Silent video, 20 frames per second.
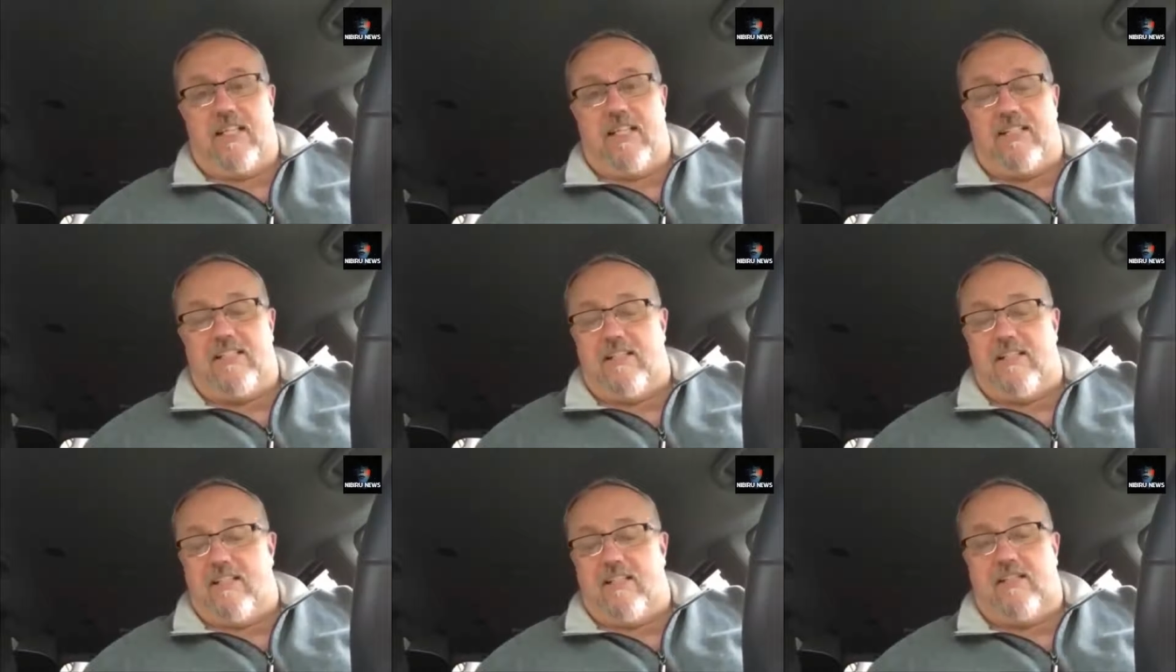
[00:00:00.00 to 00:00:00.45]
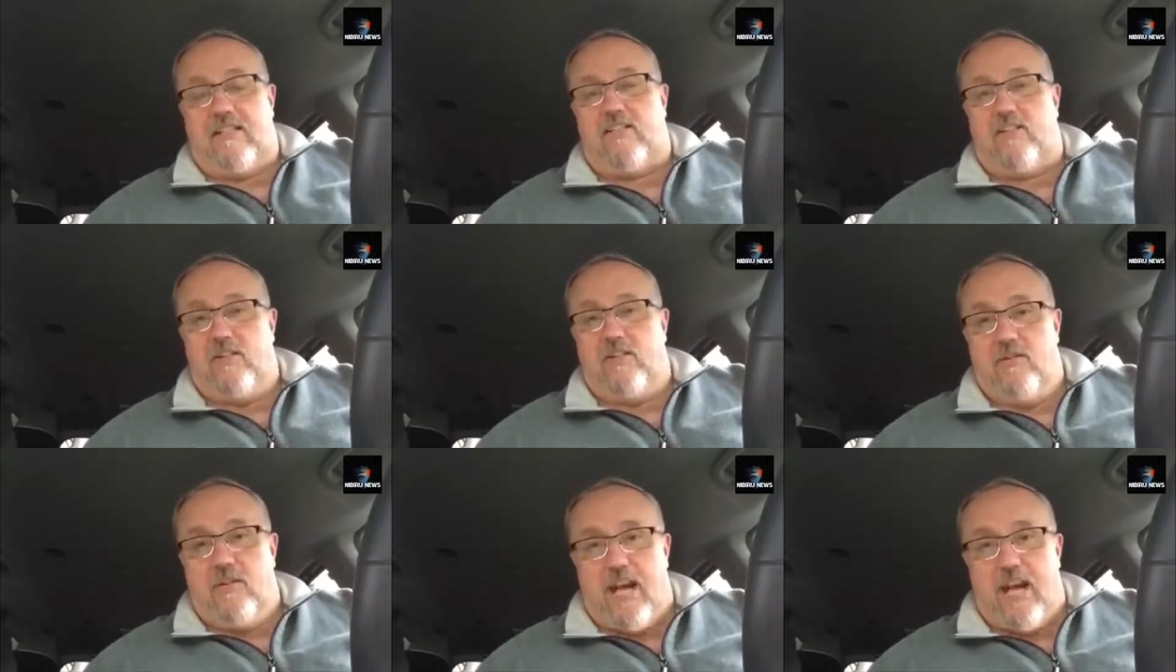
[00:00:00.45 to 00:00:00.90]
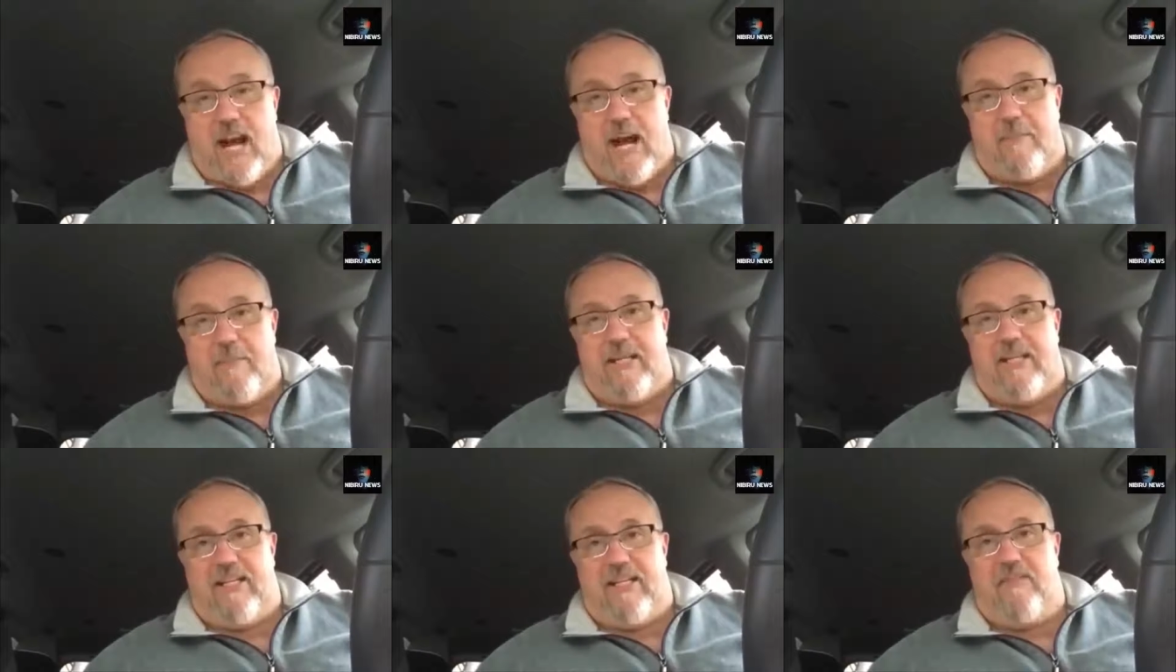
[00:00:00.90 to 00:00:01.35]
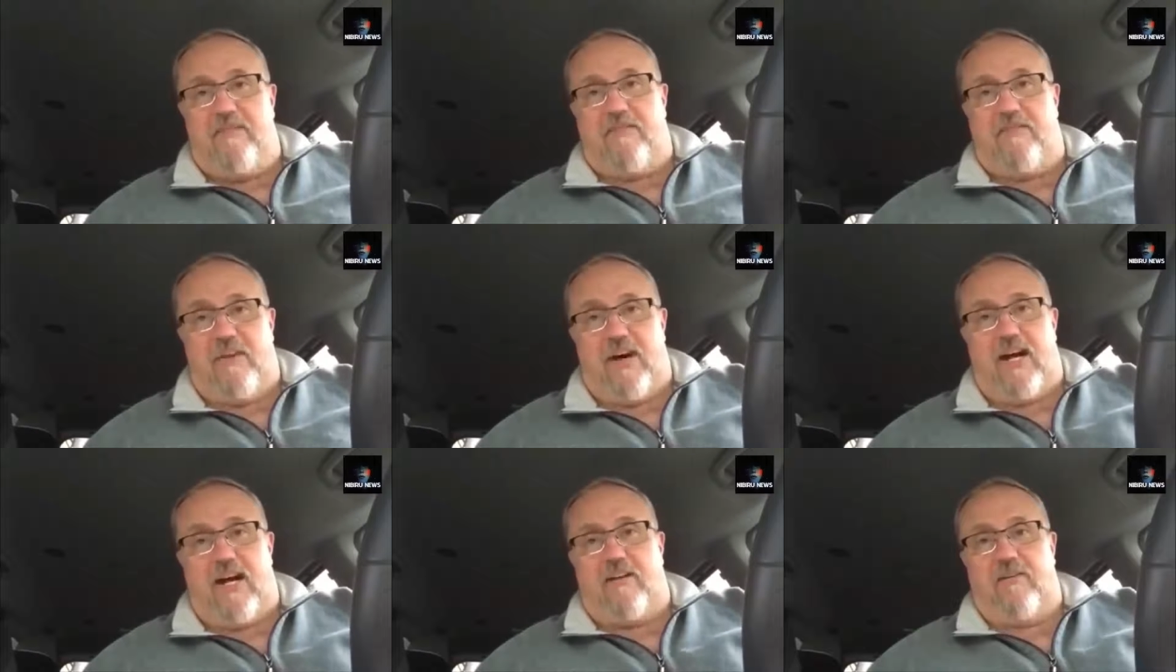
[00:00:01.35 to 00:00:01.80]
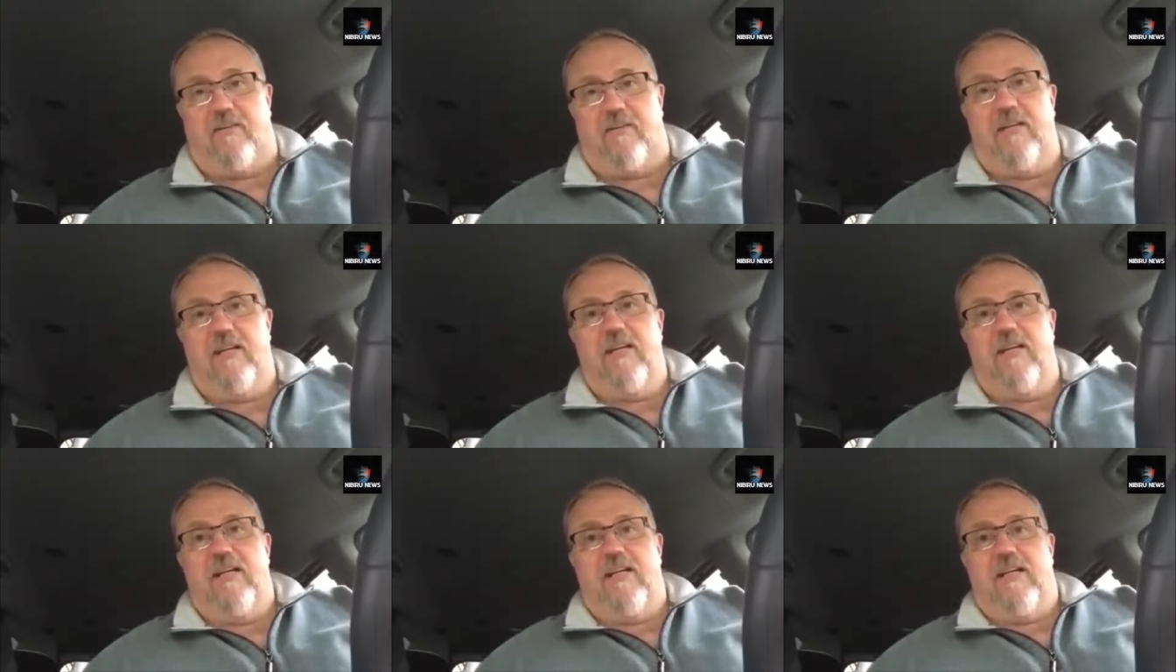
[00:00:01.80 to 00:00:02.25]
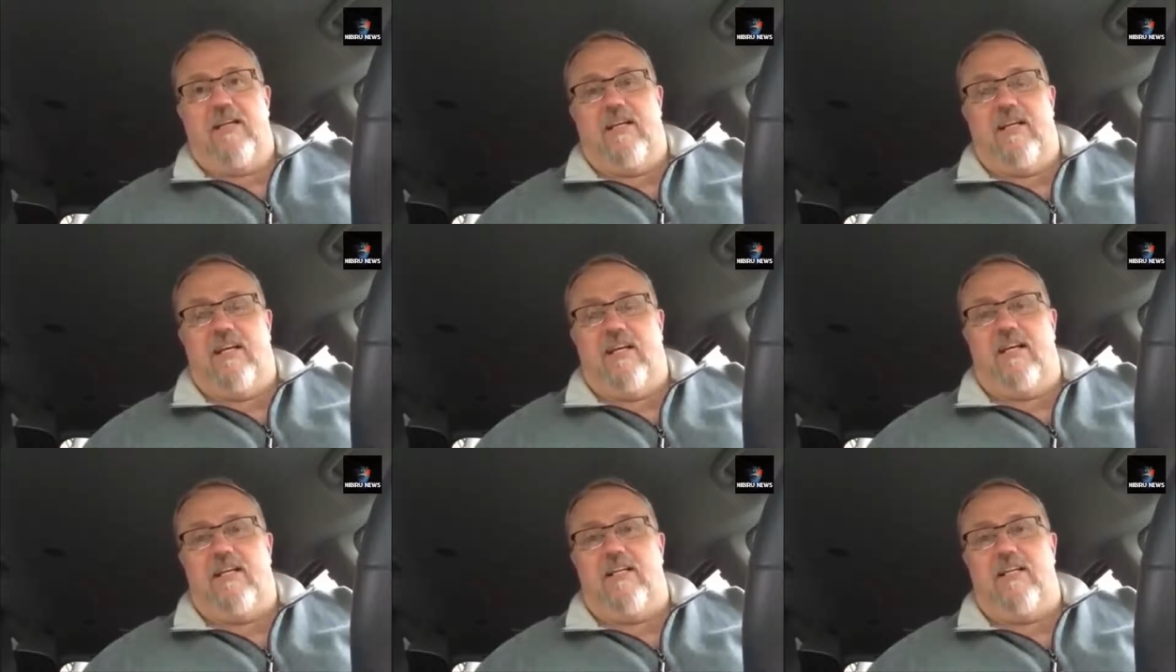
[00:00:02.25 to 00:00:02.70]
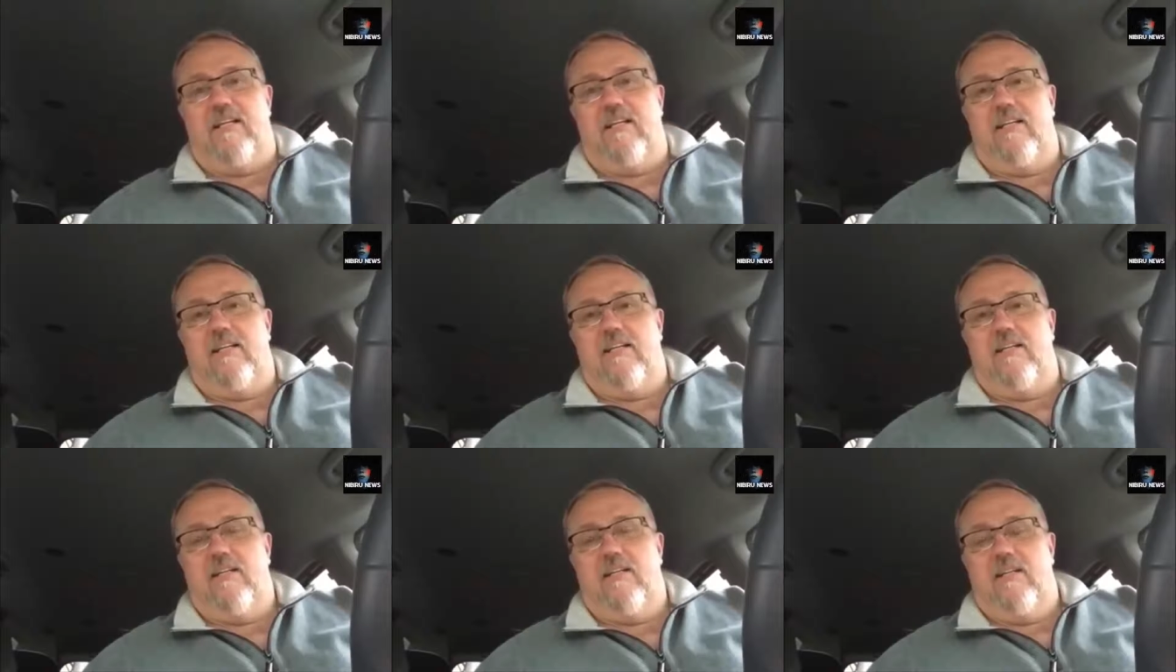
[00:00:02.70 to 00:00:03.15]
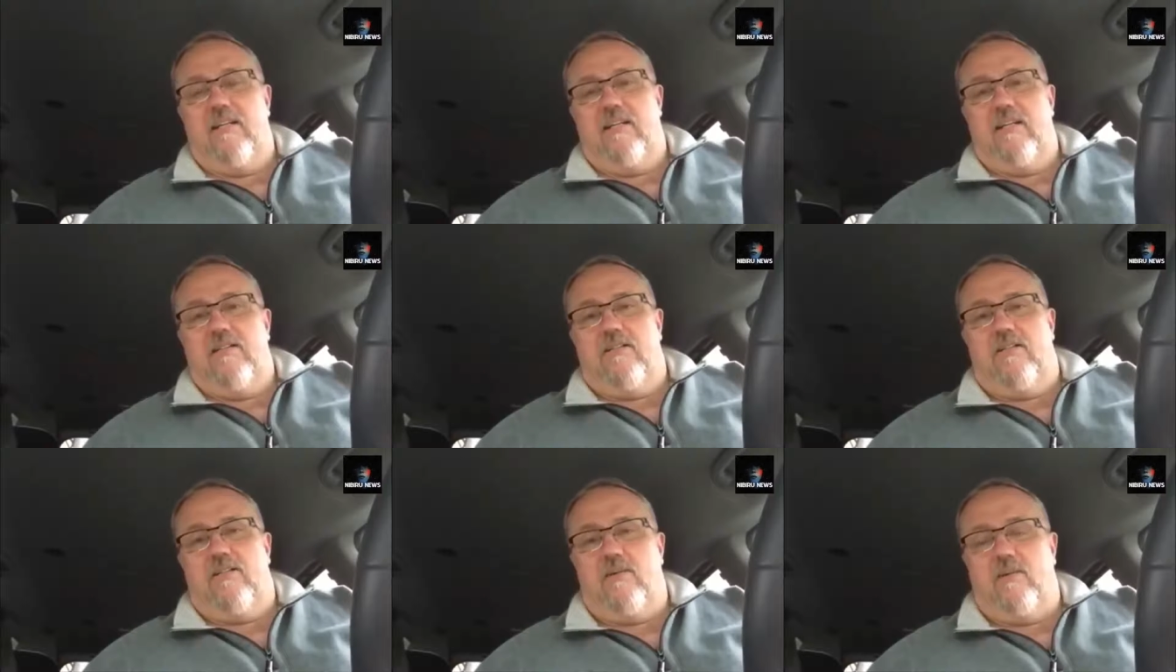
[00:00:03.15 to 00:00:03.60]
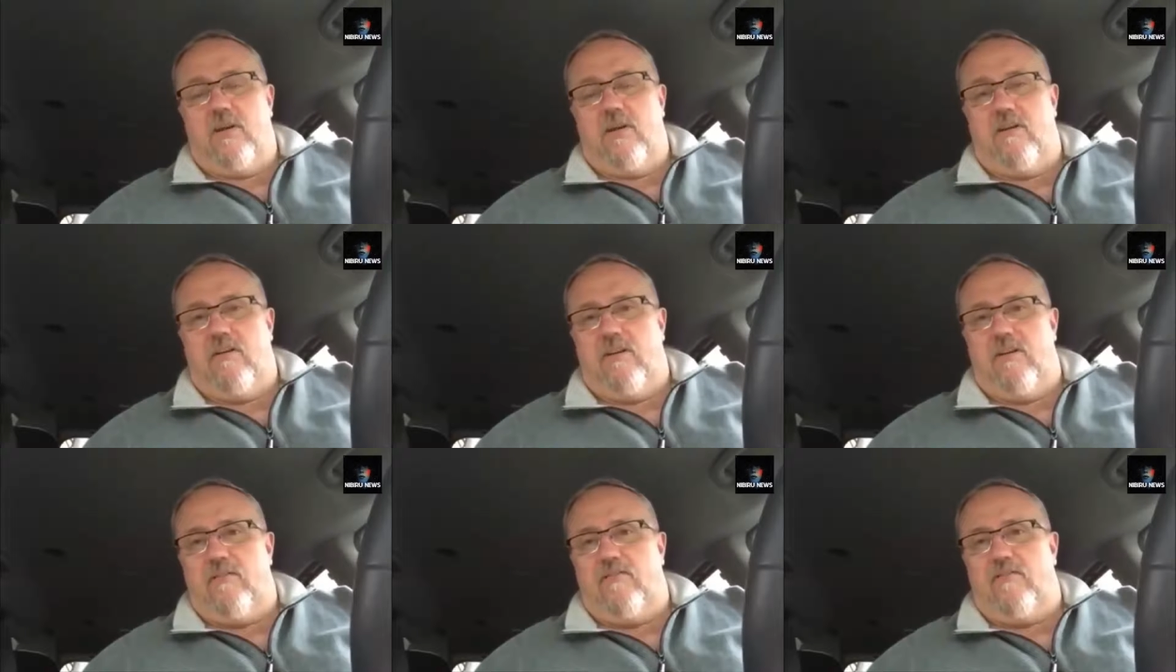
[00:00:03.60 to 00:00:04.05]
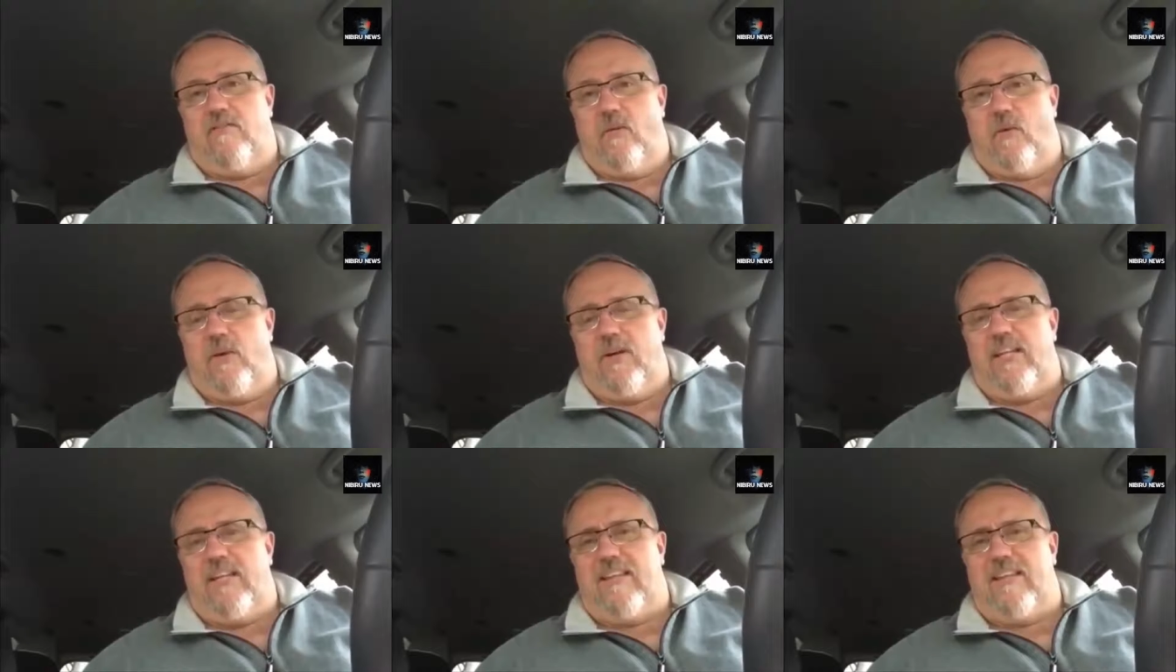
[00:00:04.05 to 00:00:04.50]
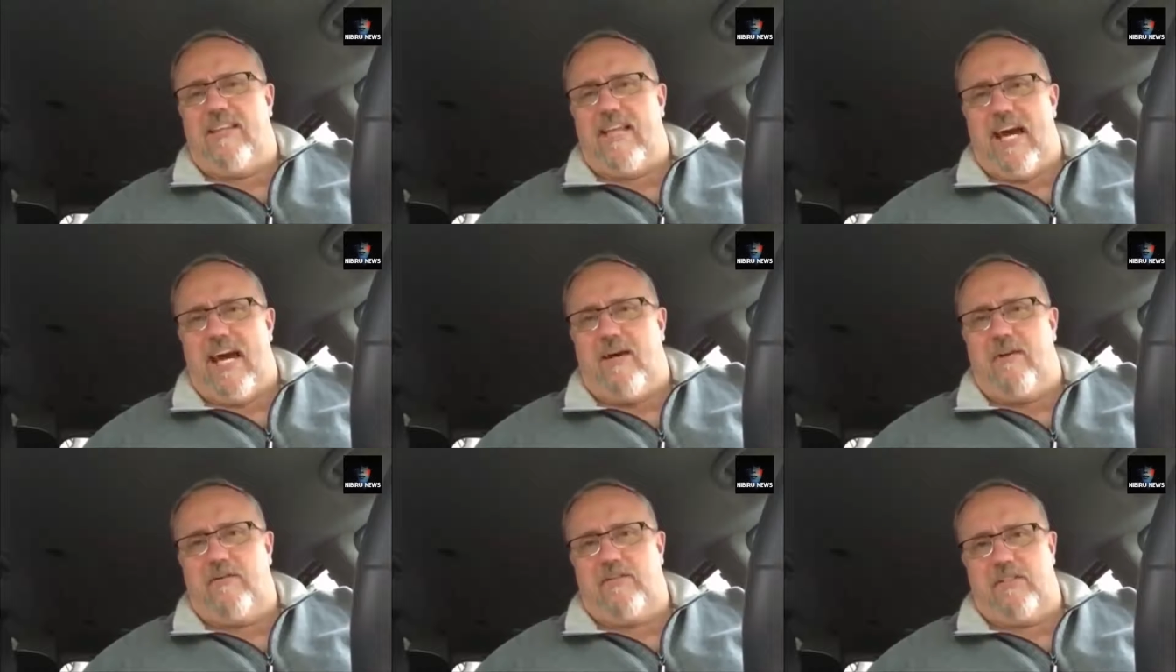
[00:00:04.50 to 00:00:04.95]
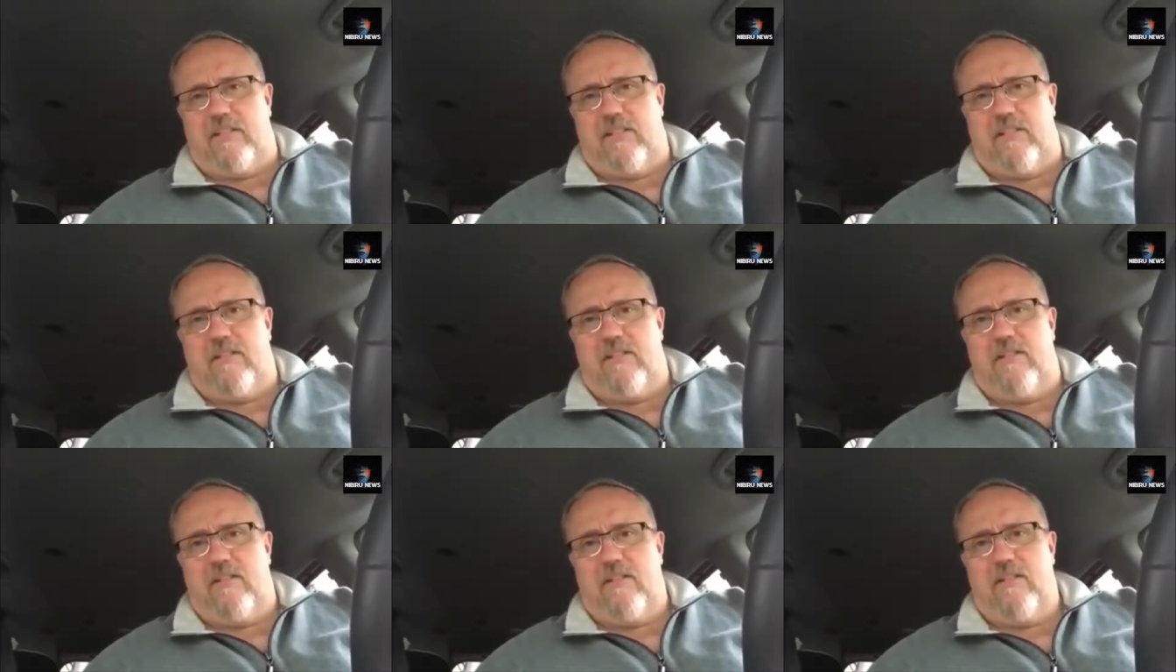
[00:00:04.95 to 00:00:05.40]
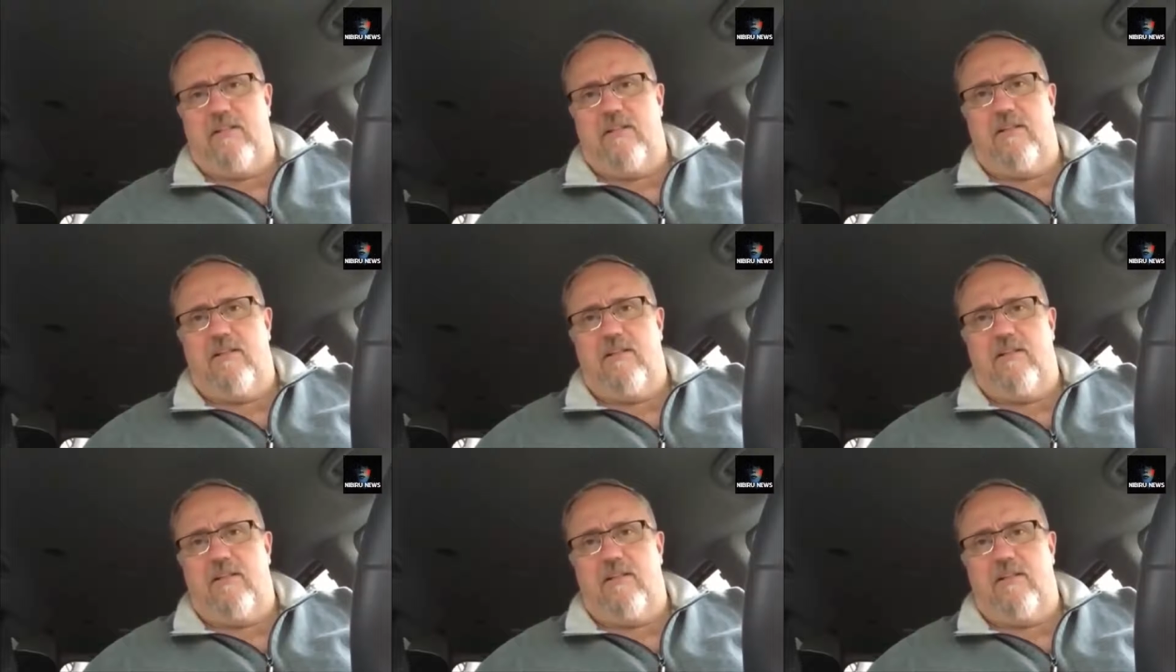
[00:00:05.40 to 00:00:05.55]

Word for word: a, a tsunami then followed, killing 240,000.